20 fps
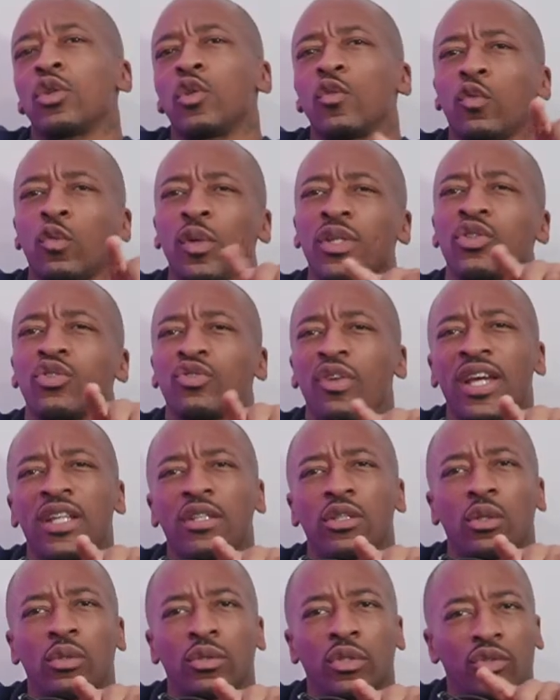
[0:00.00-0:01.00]
You've always
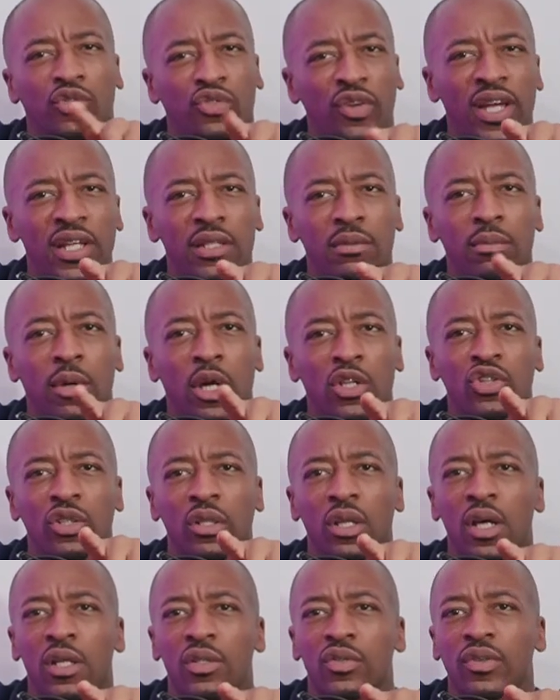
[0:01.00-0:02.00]
trained, though. You trained
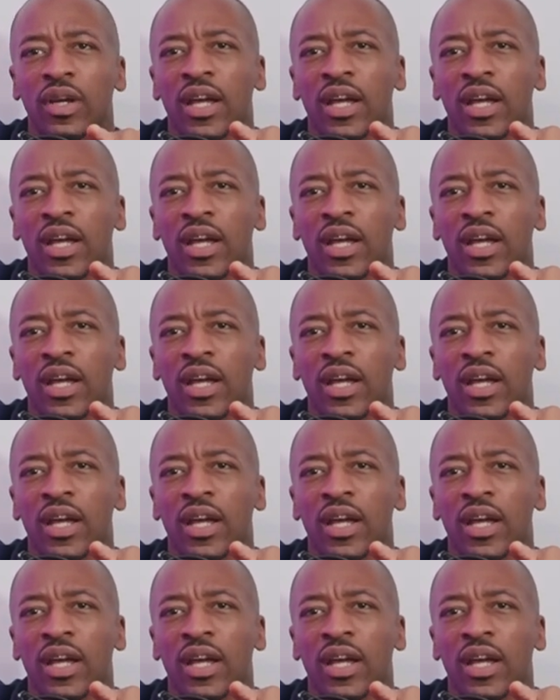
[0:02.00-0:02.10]
martial arts,